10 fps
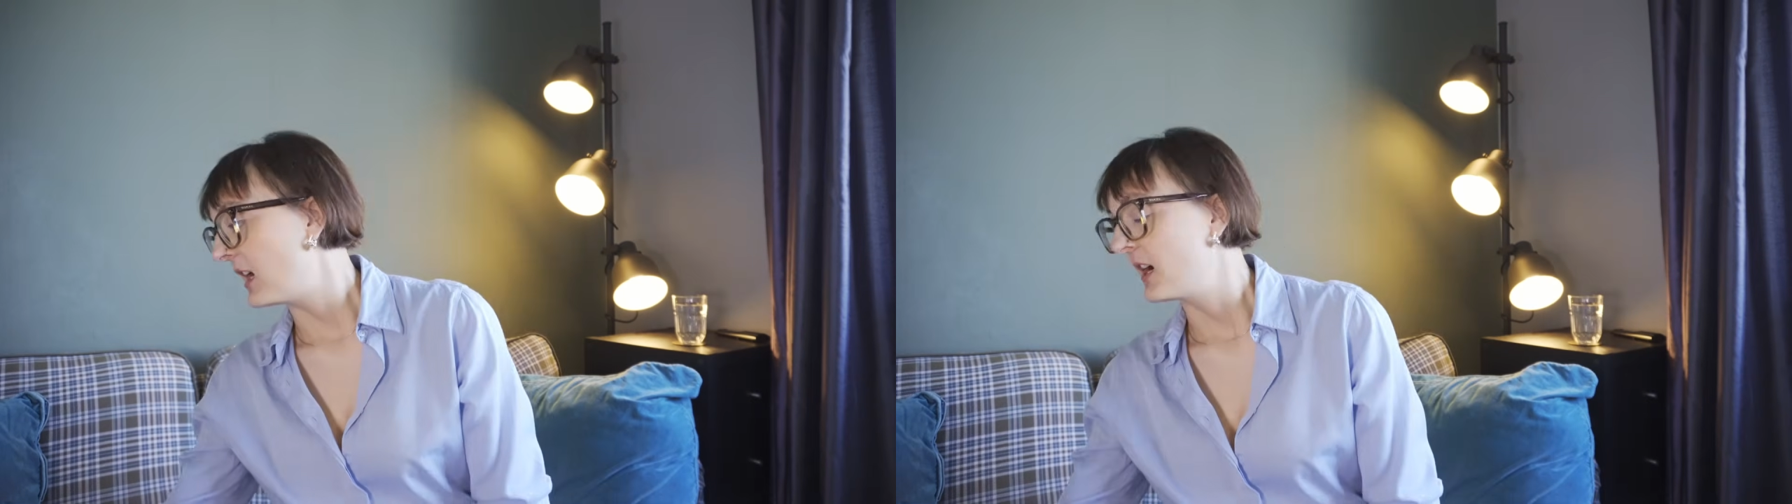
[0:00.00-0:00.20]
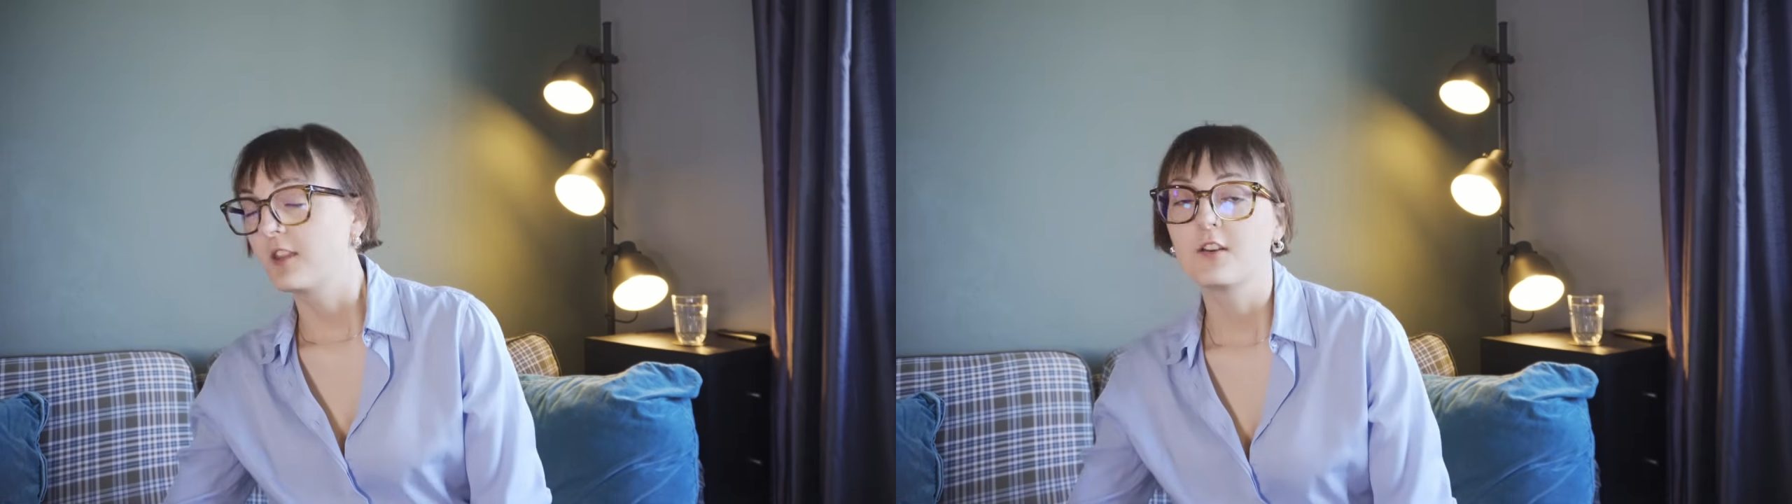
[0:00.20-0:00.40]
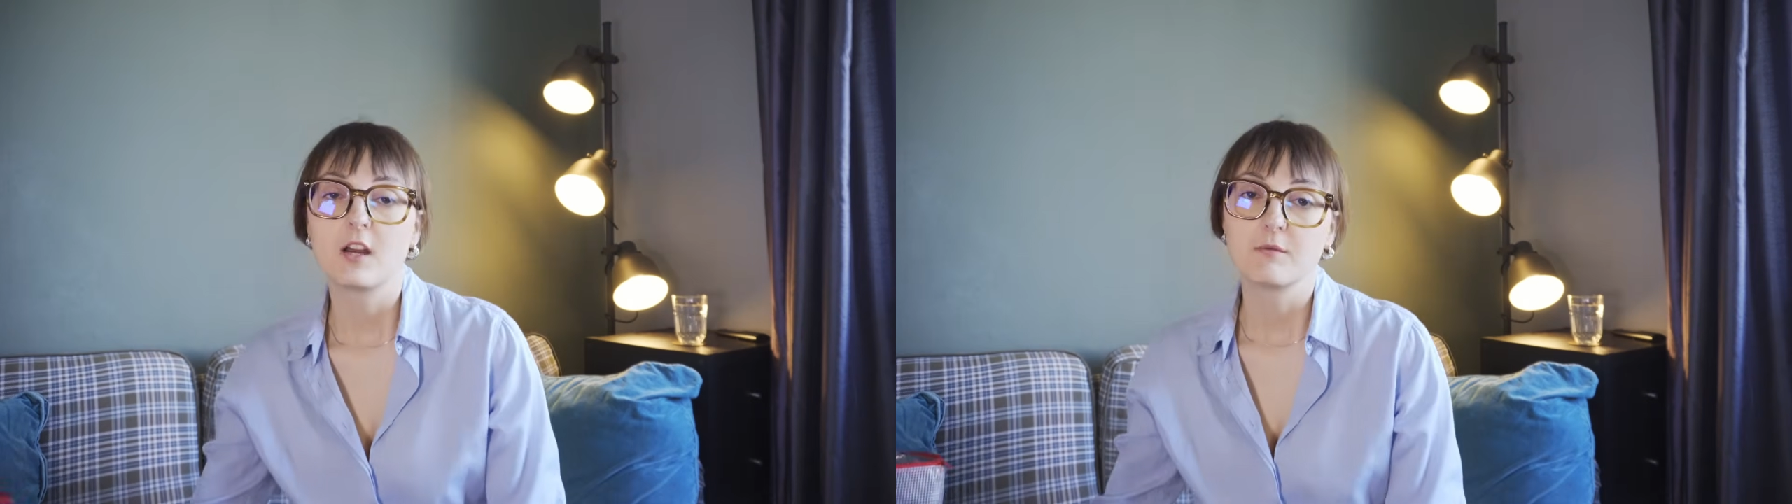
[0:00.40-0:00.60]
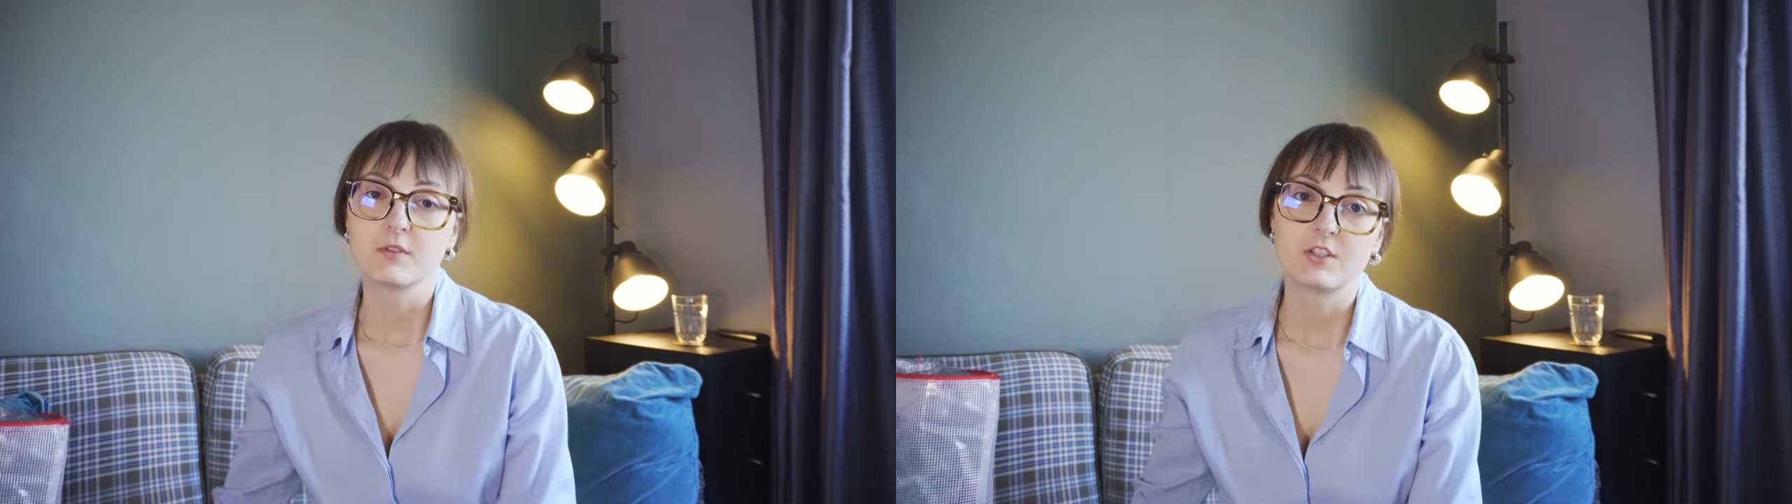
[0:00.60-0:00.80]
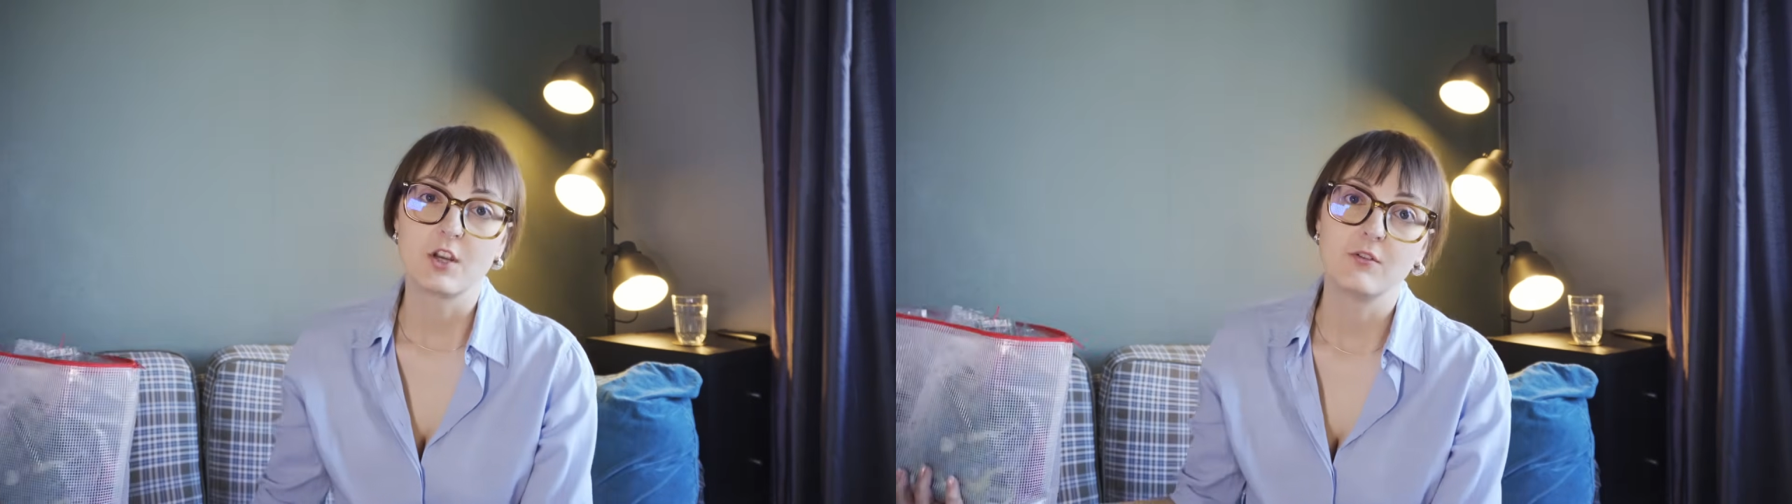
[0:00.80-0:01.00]
I thought I
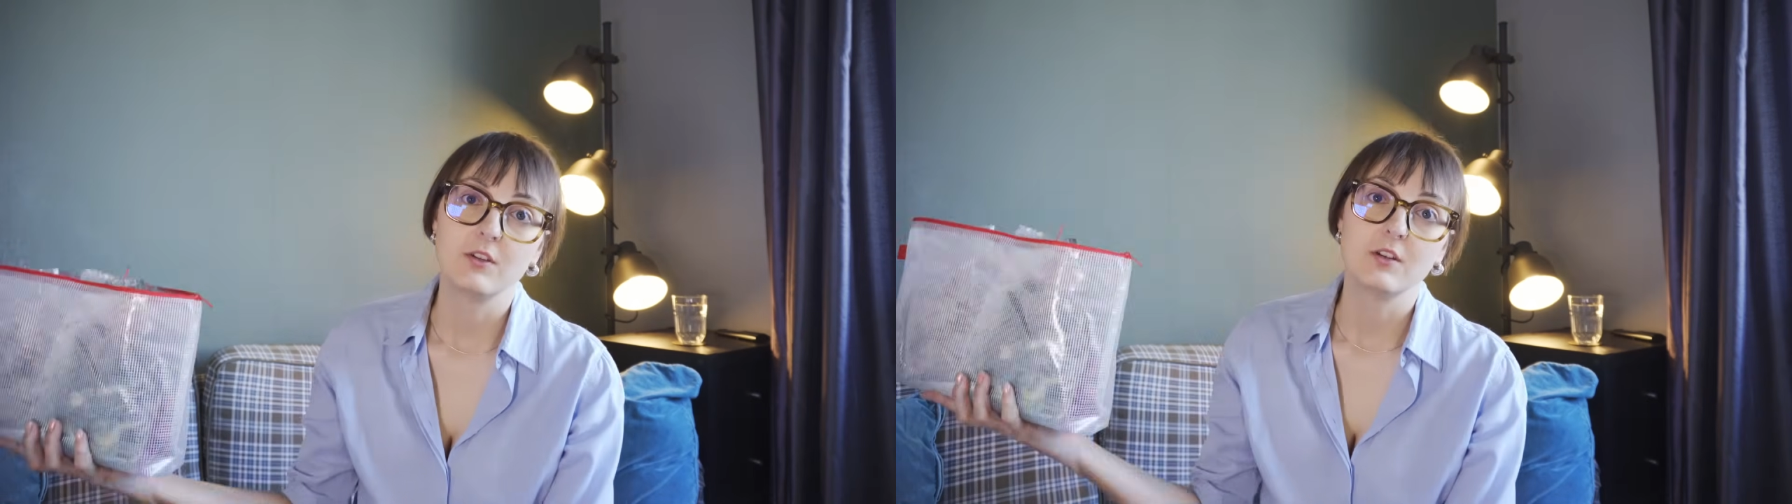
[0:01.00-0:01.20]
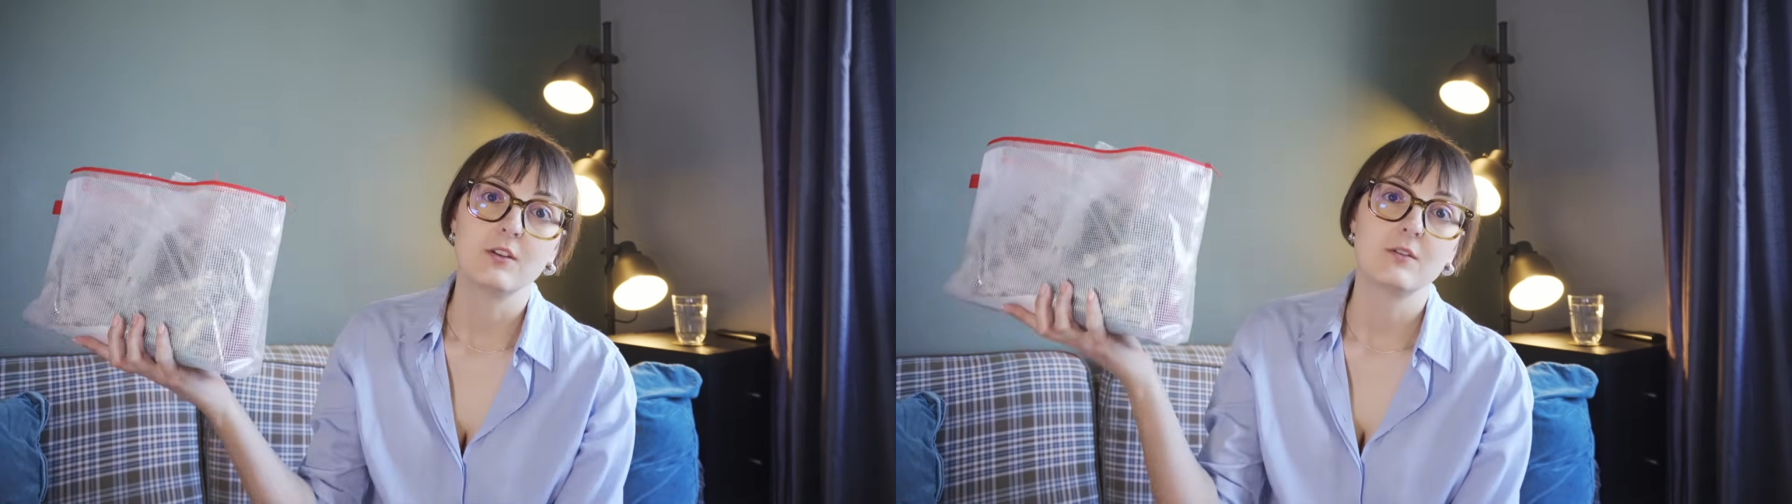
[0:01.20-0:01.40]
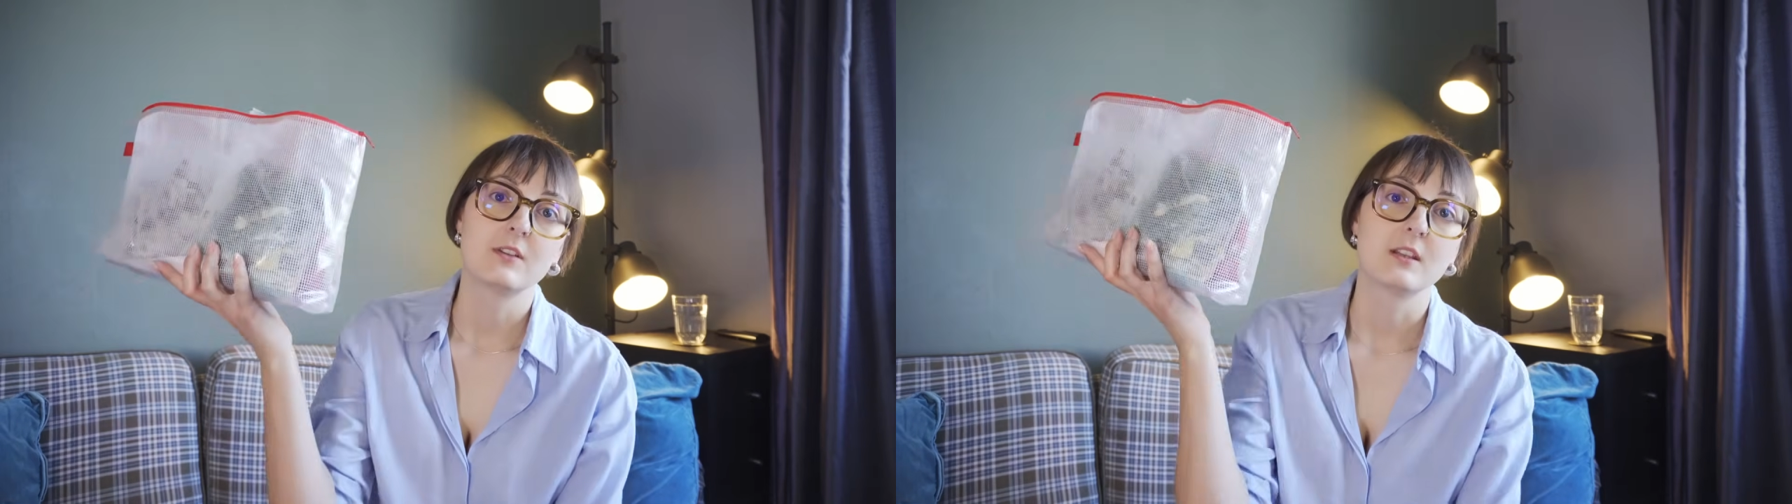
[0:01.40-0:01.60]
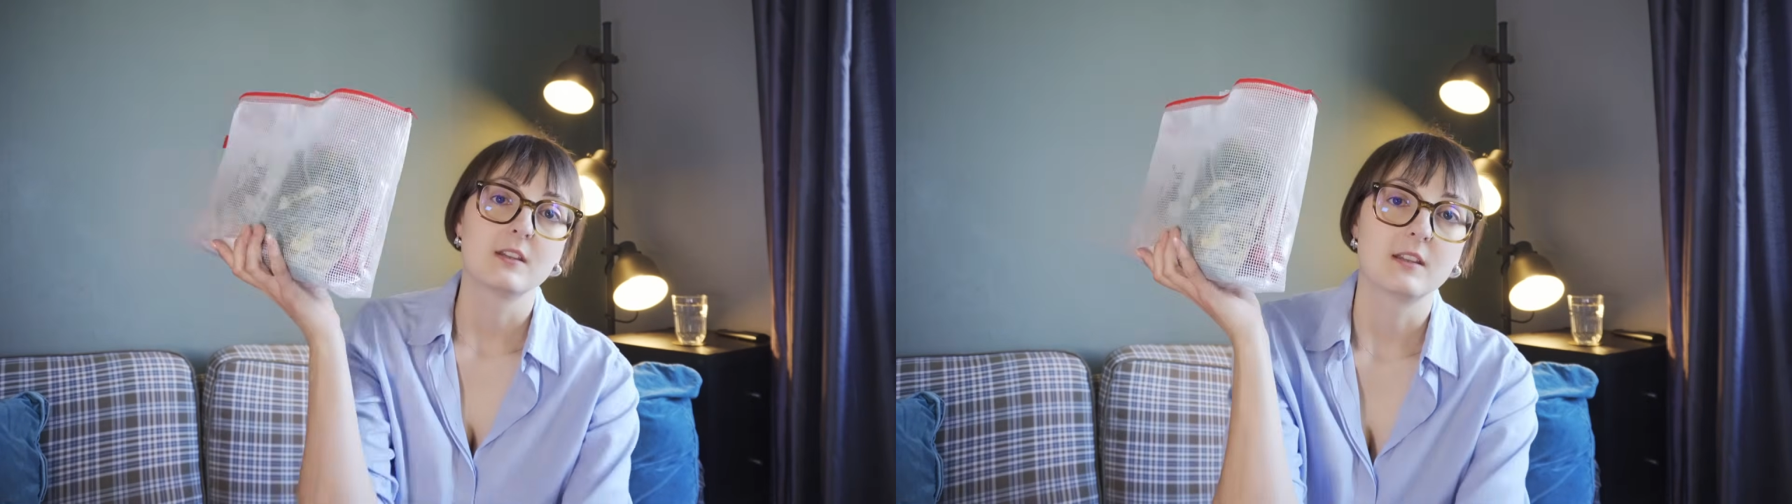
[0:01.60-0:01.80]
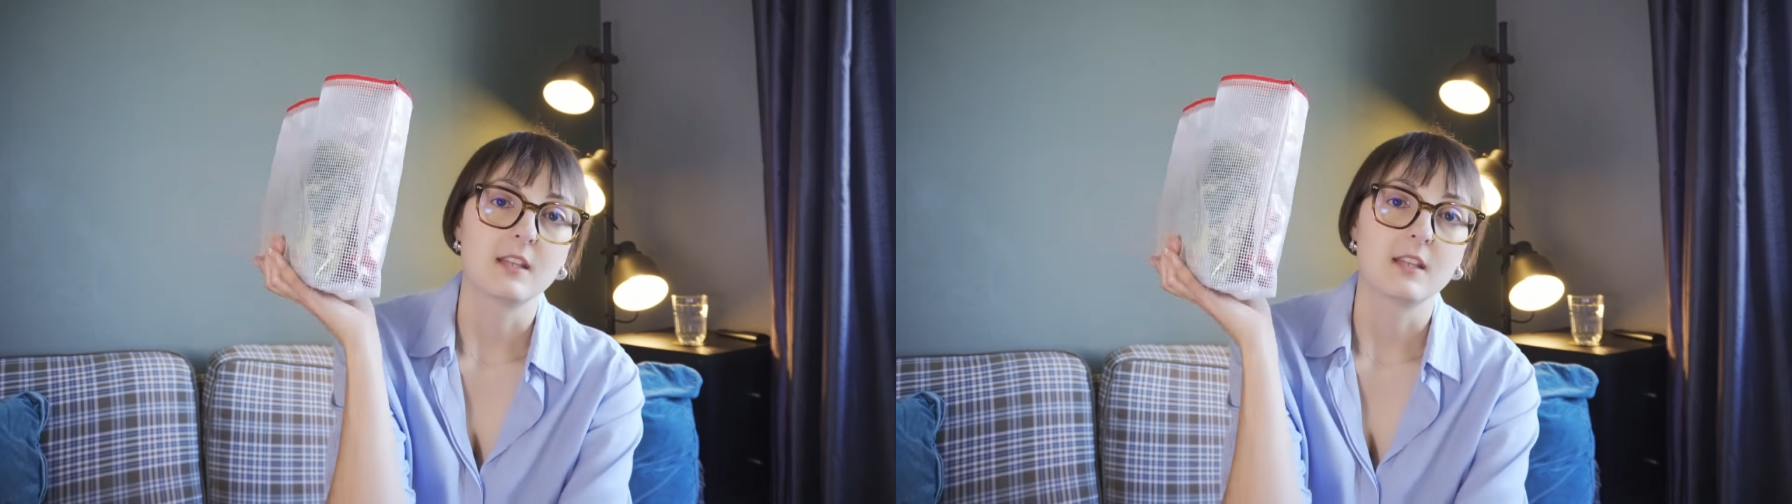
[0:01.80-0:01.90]
would show you that